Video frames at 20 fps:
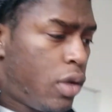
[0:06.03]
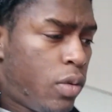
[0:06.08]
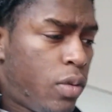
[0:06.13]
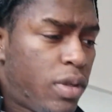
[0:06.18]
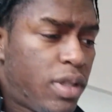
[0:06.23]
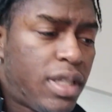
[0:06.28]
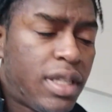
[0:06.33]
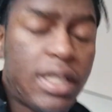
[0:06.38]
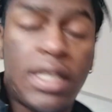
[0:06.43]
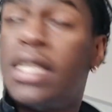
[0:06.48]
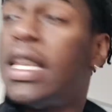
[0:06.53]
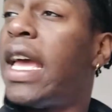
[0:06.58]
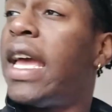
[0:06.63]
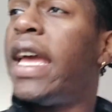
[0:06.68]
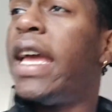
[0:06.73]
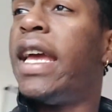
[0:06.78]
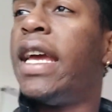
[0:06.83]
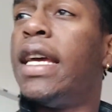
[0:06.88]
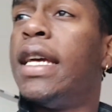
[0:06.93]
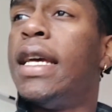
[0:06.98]
was
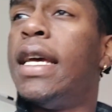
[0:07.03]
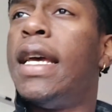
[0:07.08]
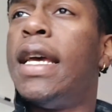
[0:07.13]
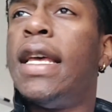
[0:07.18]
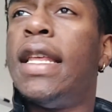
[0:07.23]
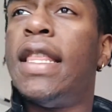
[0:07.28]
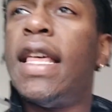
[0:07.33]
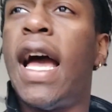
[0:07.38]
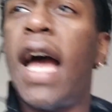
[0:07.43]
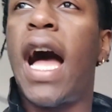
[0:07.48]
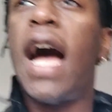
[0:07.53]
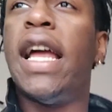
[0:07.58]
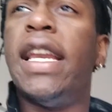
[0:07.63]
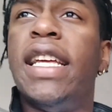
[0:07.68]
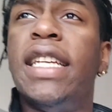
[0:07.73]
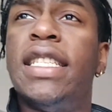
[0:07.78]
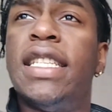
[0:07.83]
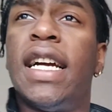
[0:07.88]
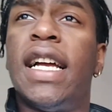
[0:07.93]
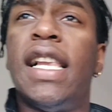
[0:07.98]
saying that I
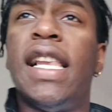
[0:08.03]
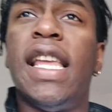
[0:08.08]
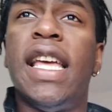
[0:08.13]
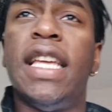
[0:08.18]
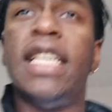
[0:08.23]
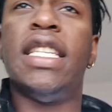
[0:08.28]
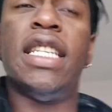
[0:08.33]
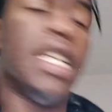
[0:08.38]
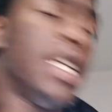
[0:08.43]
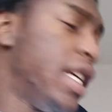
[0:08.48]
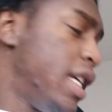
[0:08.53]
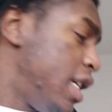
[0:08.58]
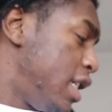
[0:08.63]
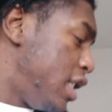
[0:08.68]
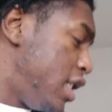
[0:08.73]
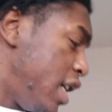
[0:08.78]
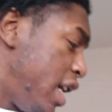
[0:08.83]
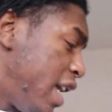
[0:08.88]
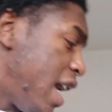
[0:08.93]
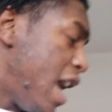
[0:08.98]
need to clean
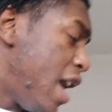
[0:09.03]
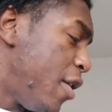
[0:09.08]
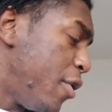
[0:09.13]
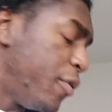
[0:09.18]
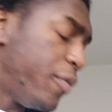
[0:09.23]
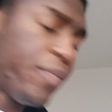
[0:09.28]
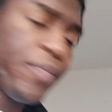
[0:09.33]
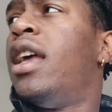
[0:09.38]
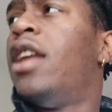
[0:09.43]
shit out.